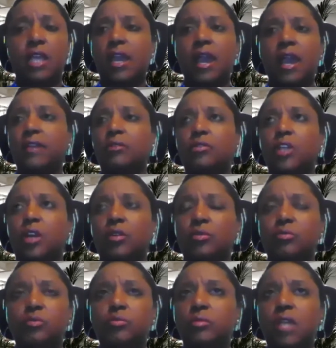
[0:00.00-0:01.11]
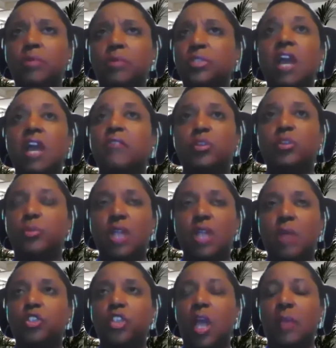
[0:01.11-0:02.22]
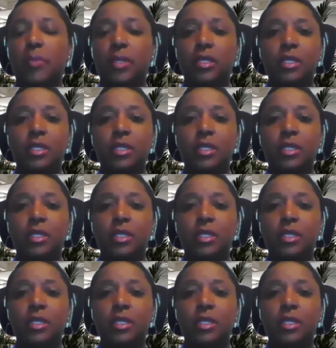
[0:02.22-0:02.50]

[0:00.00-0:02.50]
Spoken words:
I don't know. I was comfortable. I was shopping.